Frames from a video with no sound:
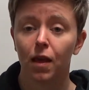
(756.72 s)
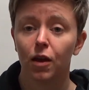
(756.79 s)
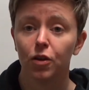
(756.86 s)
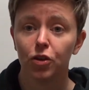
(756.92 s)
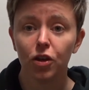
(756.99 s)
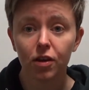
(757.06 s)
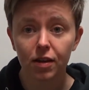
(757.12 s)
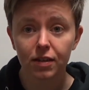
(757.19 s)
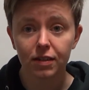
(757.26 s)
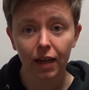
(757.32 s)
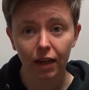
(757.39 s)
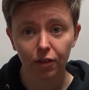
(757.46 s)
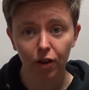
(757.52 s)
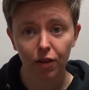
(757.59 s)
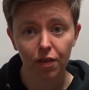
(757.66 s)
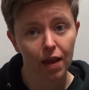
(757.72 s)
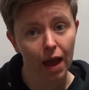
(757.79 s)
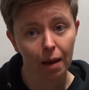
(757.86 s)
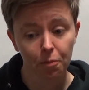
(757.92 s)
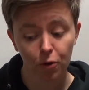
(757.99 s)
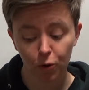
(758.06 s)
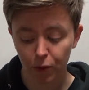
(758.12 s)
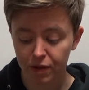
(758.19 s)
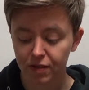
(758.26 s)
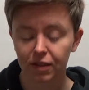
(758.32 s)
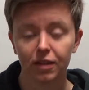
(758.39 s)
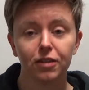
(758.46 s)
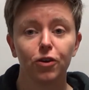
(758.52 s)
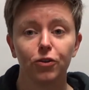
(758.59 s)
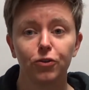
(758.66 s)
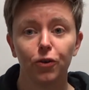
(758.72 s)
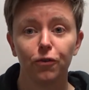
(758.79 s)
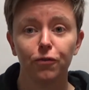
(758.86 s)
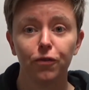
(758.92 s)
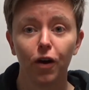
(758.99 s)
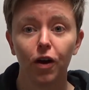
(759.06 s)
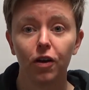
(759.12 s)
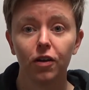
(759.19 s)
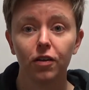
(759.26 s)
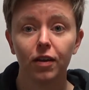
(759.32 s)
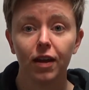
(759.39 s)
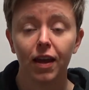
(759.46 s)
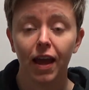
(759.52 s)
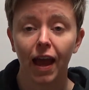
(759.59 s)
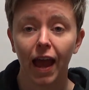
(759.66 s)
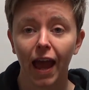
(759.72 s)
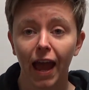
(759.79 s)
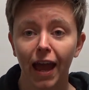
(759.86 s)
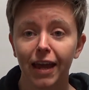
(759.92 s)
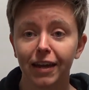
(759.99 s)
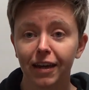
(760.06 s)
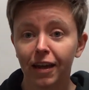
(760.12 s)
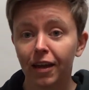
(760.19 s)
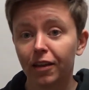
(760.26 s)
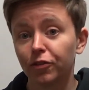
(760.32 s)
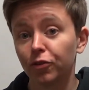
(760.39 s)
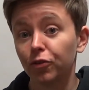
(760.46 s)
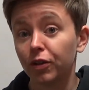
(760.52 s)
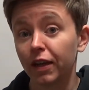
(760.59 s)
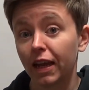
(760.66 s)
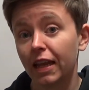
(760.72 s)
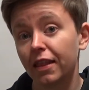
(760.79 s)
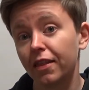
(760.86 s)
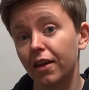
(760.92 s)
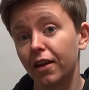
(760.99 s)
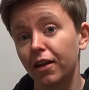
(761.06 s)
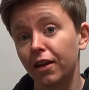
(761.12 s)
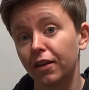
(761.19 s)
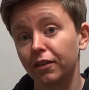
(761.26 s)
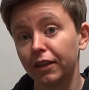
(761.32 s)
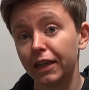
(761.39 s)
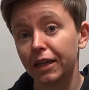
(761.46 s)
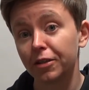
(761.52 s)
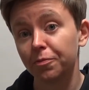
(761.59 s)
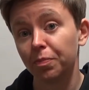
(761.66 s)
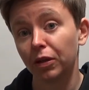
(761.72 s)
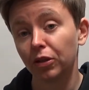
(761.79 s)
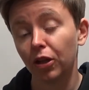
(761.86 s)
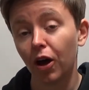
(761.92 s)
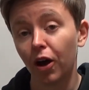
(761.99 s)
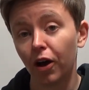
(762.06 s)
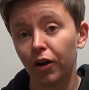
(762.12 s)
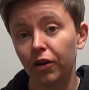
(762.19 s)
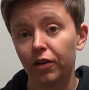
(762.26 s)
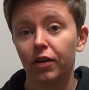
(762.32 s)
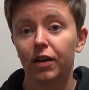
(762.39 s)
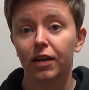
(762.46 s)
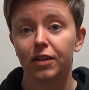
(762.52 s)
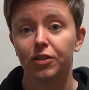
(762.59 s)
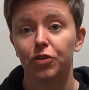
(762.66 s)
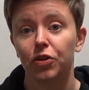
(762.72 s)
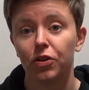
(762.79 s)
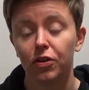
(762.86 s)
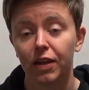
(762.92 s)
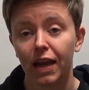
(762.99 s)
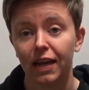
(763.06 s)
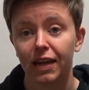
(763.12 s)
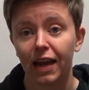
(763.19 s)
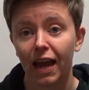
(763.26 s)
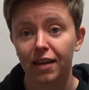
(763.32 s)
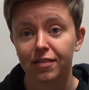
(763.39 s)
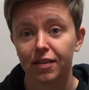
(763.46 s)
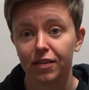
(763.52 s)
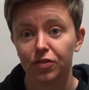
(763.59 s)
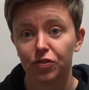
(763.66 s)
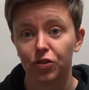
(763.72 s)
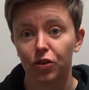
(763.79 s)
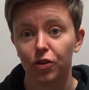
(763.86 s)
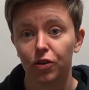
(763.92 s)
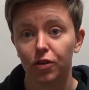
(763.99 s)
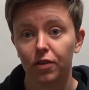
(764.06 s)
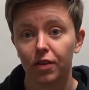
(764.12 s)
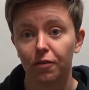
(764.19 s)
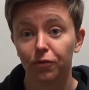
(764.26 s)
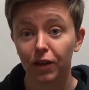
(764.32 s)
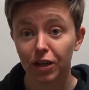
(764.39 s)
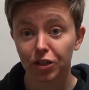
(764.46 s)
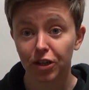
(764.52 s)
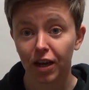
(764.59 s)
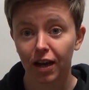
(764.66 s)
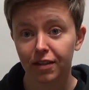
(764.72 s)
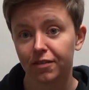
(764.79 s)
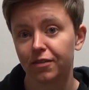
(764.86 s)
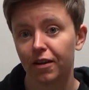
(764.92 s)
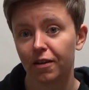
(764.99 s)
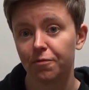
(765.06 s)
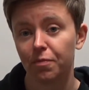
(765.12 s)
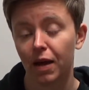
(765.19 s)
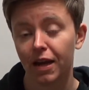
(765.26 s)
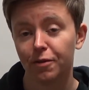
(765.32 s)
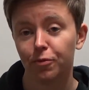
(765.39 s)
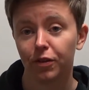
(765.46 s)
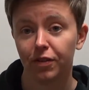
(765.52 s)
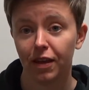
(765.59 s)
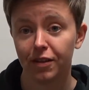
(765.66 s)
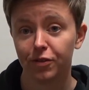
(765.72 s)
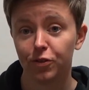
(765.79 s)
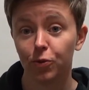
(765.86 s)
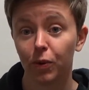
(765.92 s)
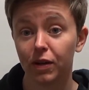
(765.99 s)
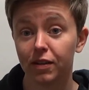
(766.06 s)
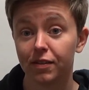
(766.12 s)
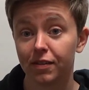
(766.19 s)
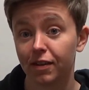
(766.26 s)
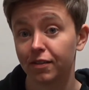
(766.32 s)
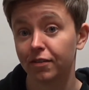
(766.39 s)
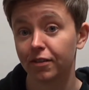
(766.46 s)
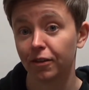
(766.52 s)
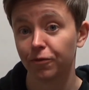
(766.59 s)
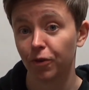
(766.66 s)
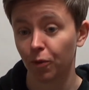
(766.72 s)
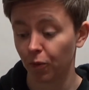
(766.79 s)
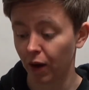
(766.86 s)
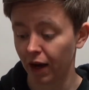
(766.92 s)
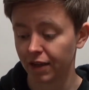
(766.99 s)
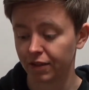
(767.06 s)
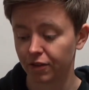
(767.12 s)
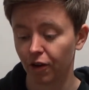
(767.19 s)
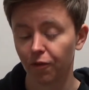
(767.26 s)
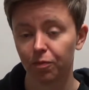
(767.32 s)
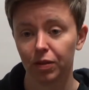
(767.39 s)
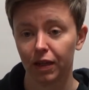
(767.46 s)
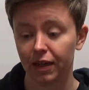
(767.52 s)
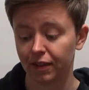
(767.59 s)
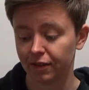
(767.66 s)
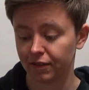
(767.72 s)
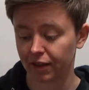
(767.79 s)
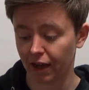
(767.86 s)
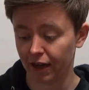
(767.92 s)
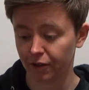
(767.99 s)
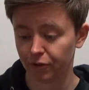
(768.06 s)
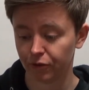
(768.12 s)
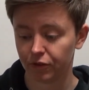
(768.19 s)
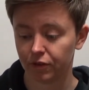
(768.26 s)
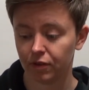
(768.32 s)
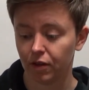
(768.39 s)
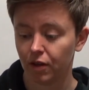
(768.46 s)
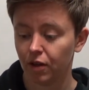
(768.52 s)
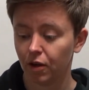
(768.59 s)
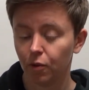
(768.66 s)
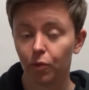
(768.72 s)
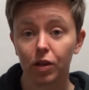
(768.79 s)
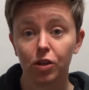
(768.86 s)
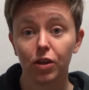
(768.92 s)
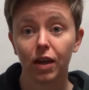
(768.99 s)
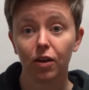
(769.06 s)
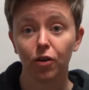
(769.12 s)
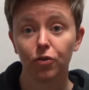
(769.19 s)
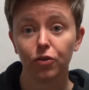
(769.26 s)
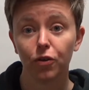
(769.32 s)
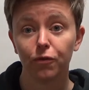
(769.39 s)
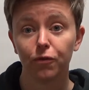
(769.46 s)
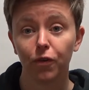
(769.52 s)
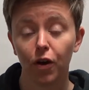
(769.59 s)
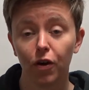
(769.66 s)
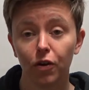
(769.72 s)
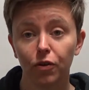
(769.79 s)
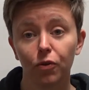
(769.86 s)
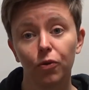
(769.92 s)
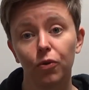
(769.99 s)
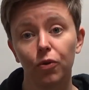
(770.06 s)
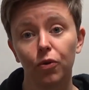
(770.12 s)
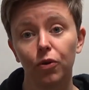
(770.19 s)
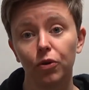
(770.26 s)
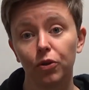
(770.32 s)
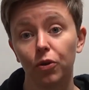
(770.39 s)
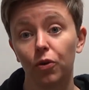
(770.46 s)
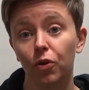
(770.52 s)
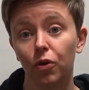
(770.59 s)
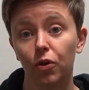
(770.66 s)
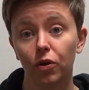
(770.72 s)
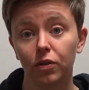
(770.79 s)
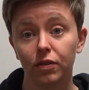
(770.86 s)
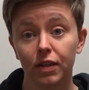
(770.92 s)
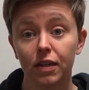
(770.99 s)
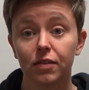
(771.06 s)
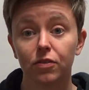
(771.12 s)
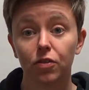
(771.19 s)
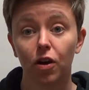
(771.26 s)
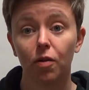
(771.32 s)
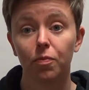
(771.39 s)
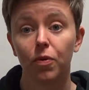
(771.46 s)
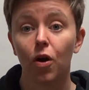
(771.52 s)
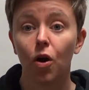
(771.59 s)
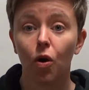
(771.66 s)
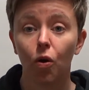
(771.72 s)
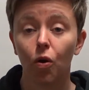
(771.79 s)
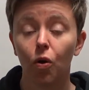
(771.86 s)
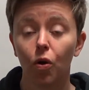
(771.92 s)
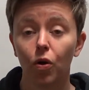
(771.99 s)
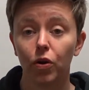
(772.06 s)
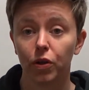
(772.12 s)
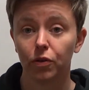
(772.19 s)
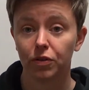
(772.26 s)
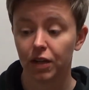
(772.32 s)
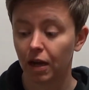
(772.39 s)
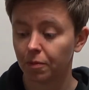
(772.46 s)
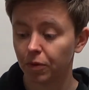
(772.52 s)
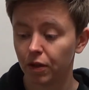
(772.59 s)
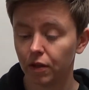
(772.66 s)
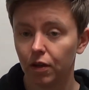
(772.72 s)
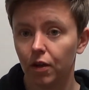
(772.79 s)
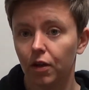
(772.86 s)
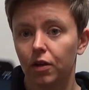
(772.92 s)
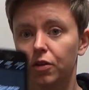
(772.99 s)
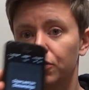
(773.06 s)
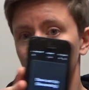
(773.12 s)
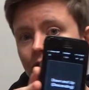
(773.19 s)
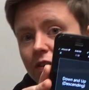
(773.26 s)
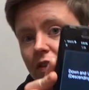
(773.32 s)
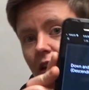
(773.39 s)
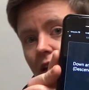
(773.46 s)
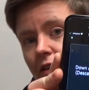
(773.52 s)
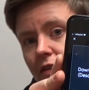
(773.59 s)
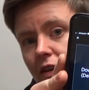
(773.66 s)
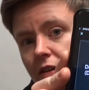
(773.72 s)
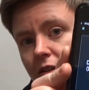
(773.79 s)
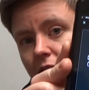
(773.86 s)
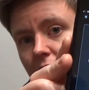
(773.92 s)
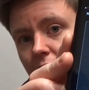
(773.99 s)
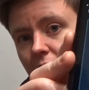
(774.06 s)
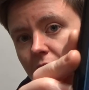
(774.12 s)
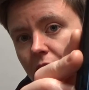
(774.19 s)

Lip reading: You can download the app Quizlet on your phone and look in the links below to get access to the flashcards that I've made with these 26 different ways of playing scales. When you get it on your phone or your desktop or your tablet, you'll see this.